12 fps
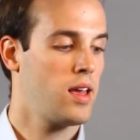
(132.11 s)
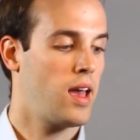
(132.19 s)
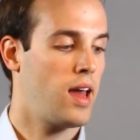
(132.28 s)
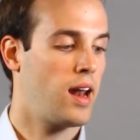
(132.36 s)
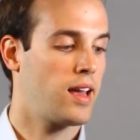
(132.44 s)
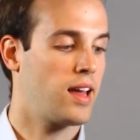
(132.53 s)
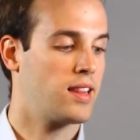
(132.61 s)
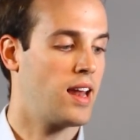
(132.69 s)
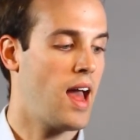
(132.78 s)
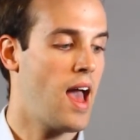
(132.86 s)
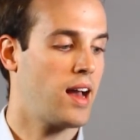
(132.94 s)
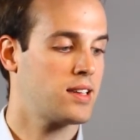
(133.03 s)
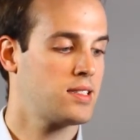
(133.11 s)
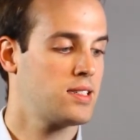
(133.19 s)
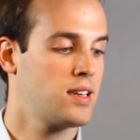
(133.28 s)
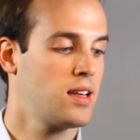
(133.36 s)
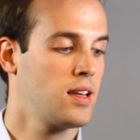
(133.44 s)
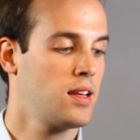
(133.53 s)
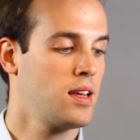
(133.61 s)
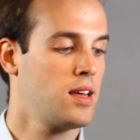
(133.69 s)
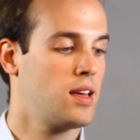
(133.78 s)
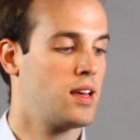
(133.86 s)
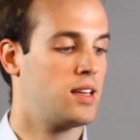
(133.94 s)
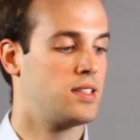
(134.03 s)
and I get that x
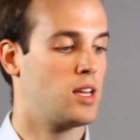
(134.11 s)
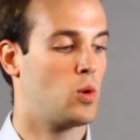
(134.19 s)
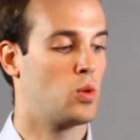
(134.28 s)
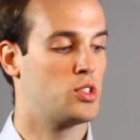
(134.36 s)
is equal